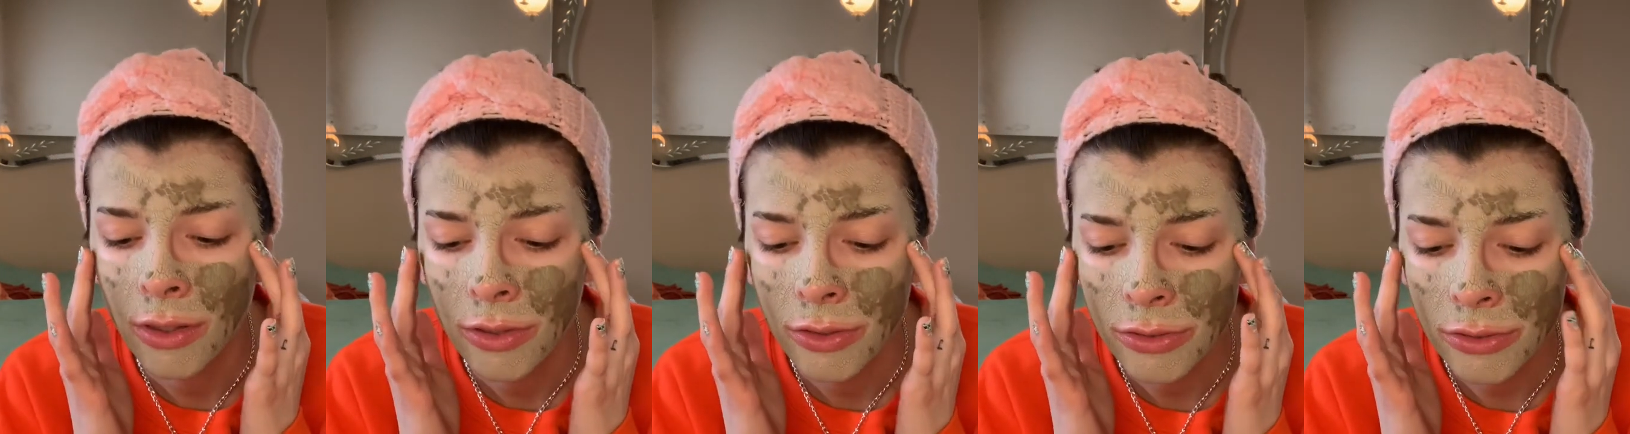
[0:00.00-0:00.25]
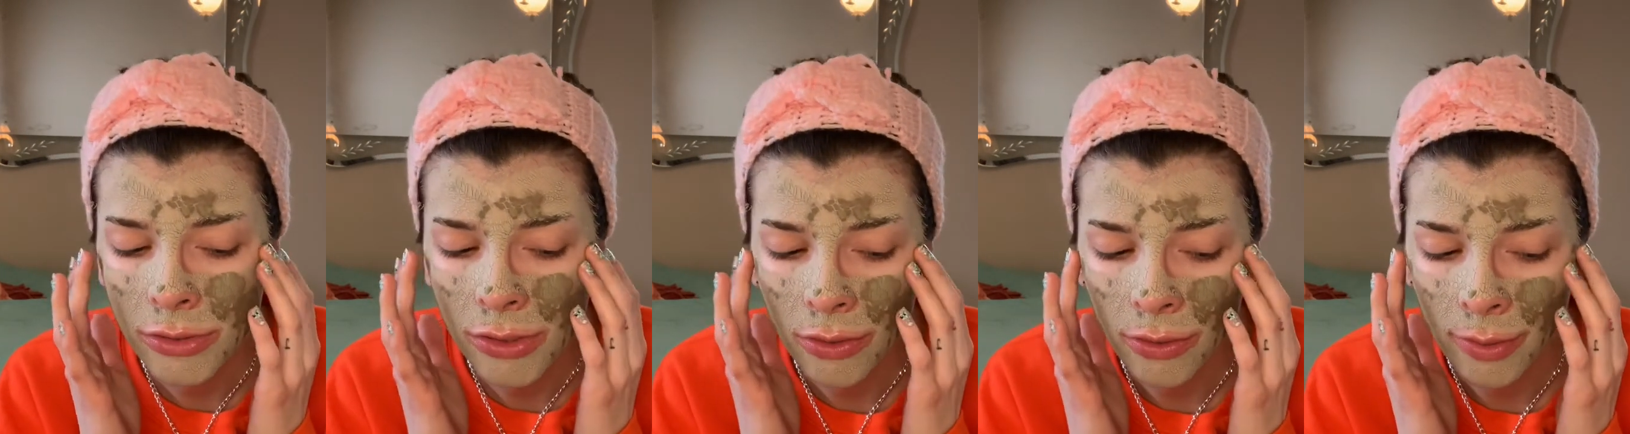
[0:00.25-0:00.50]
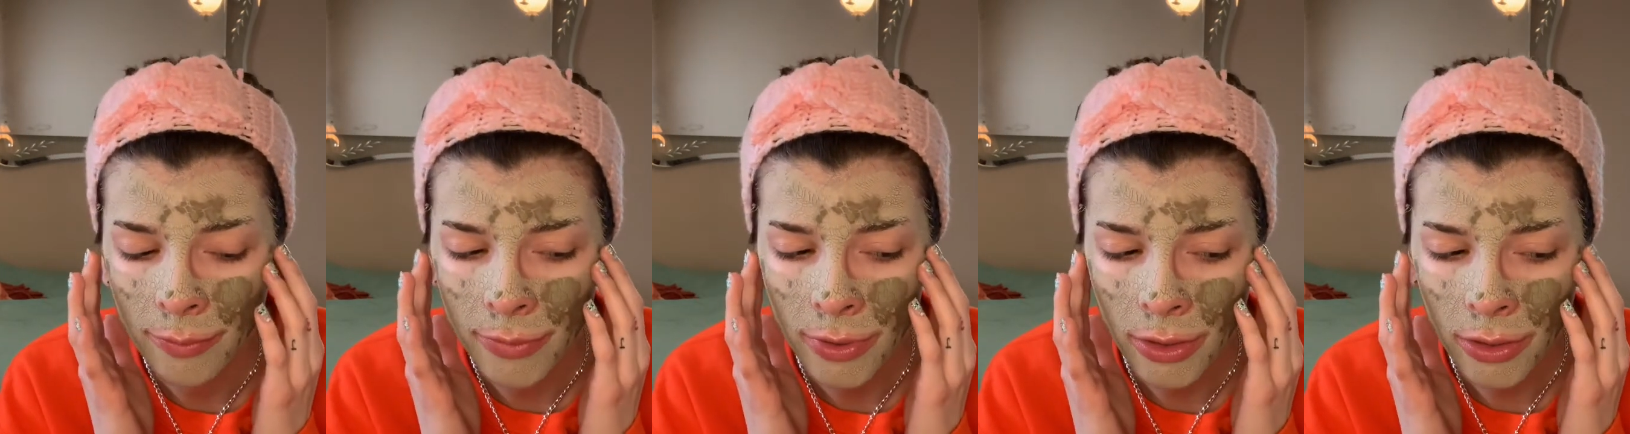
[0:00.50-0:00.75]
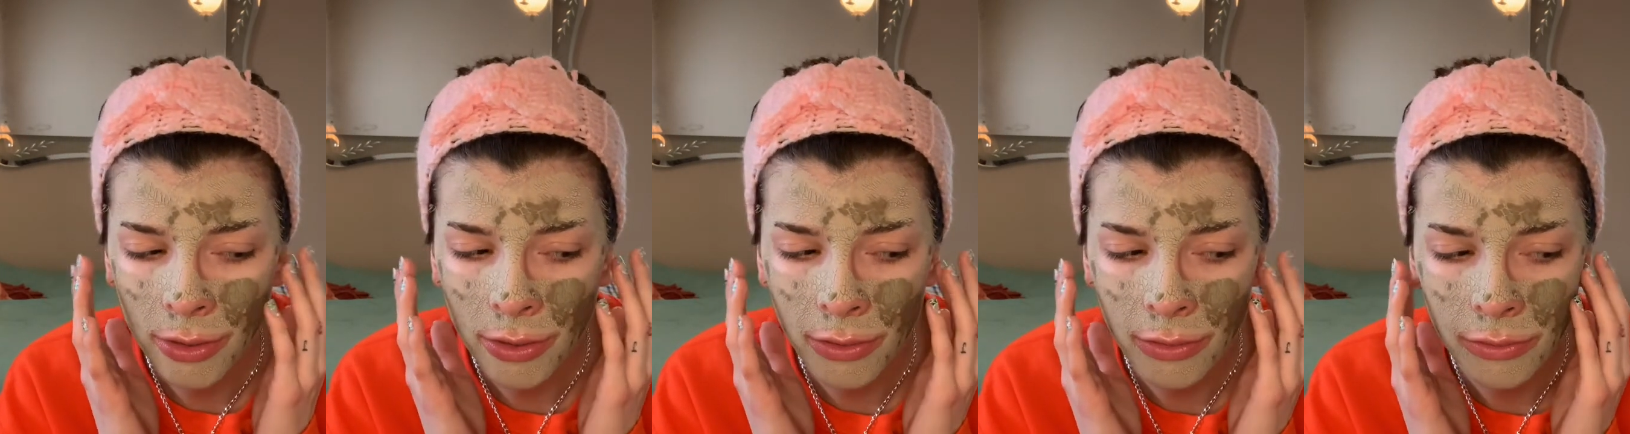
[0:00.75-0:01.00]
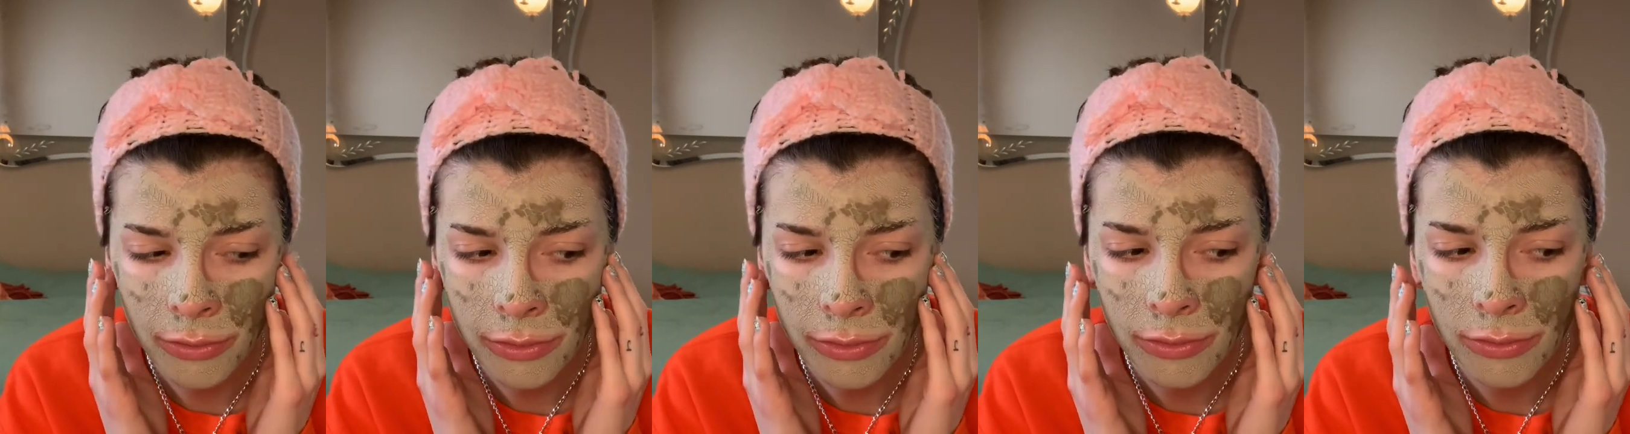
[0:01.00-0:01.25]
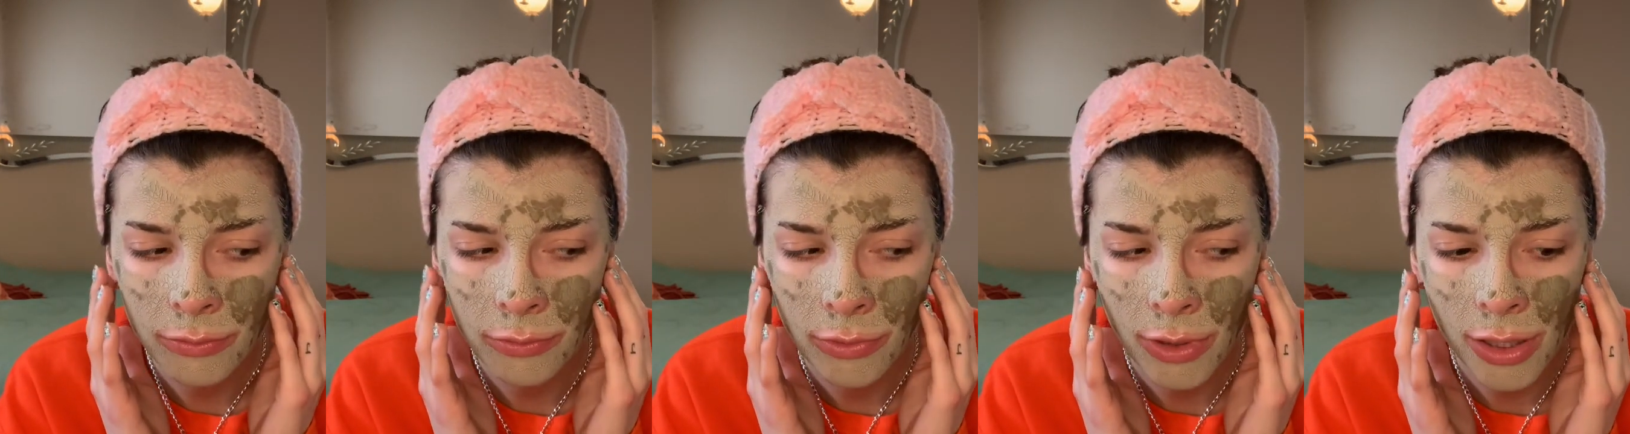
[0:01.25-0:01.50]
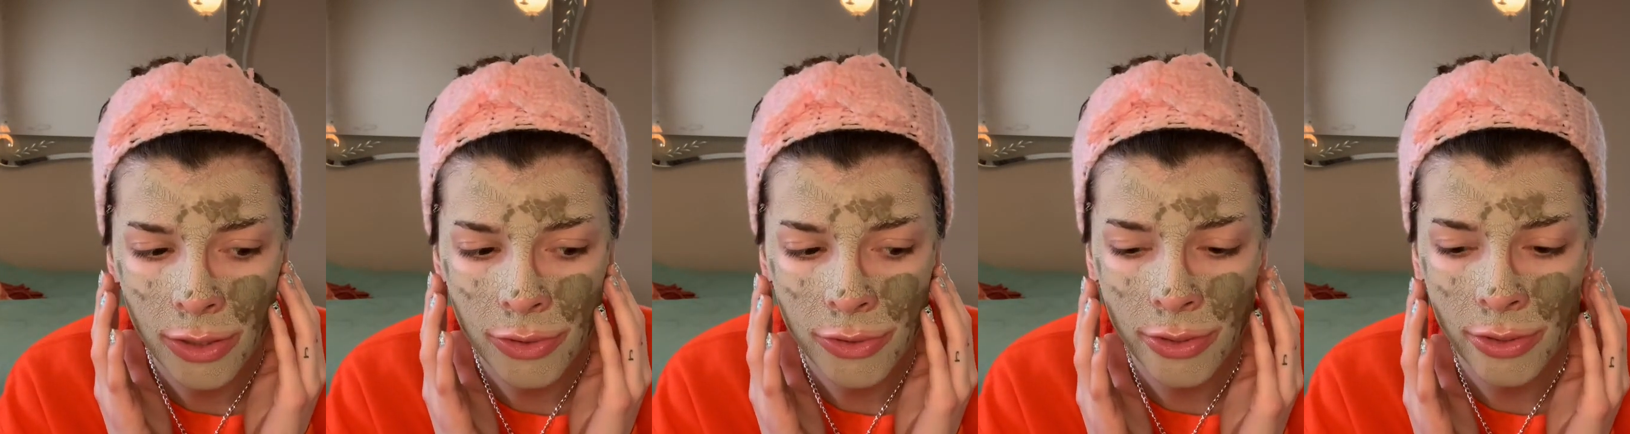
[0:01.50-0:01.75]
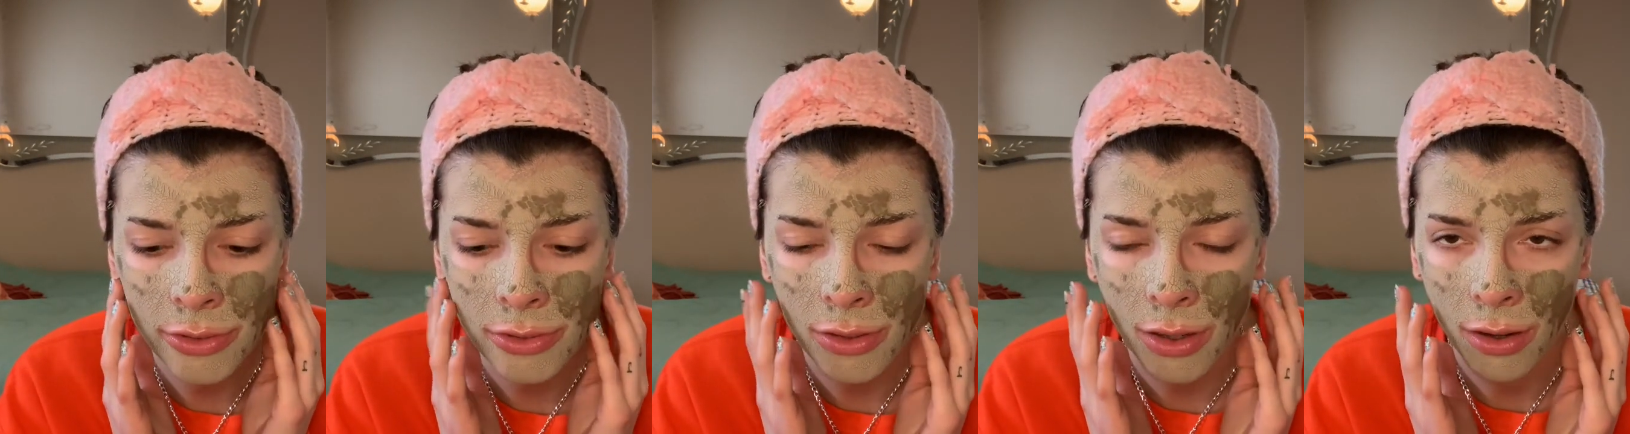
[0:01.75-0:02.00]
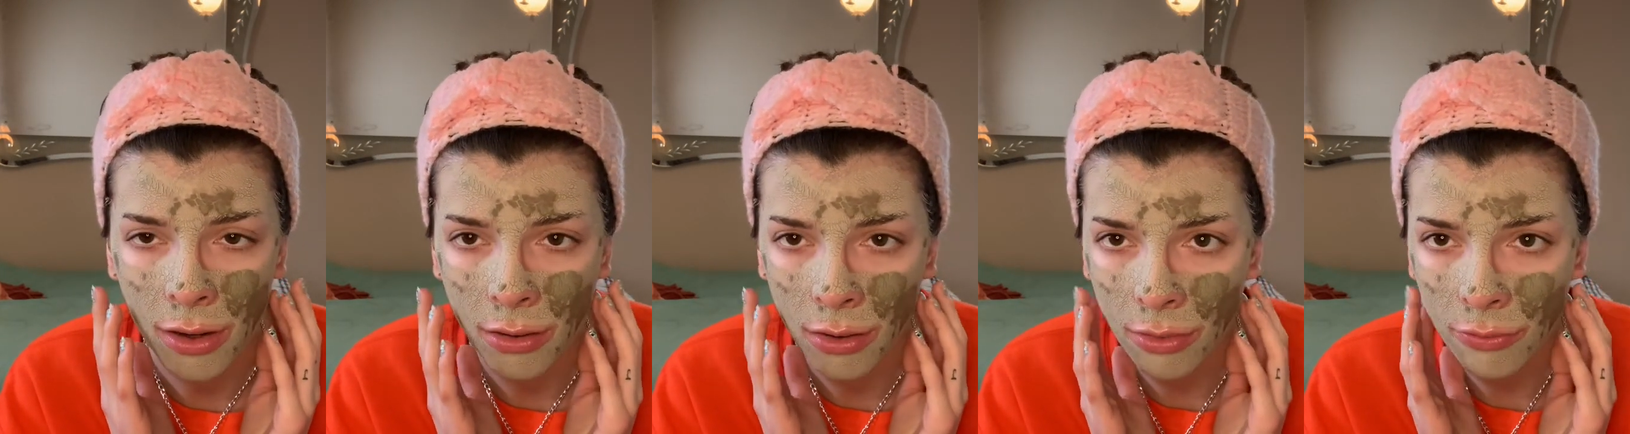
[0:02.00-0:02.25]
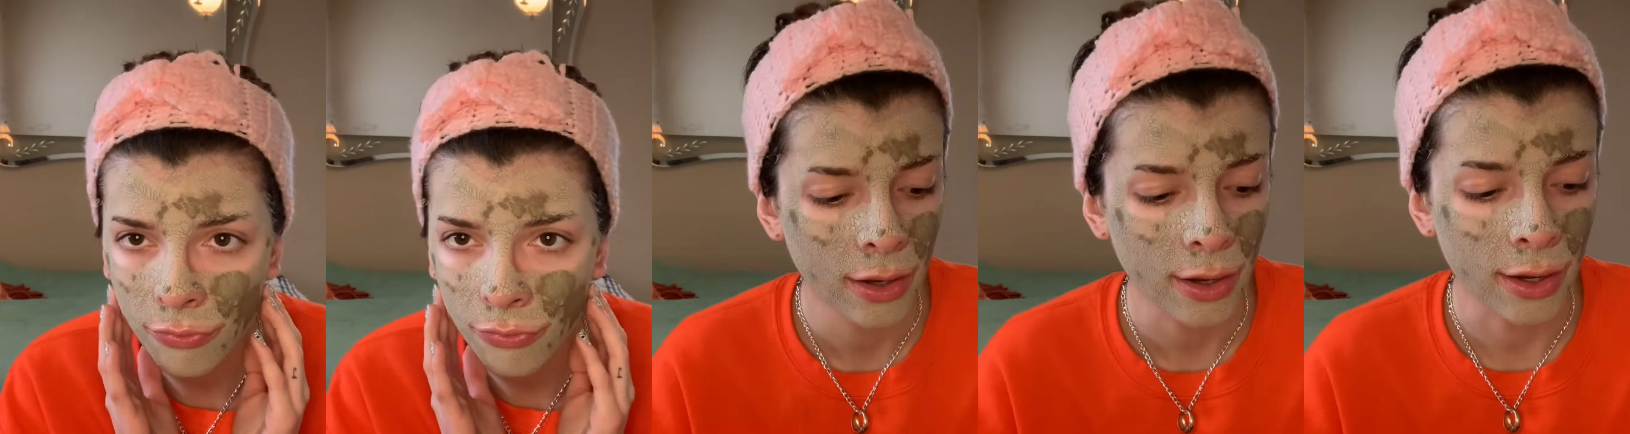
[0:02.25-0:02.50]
So I'm gonna go wash this off,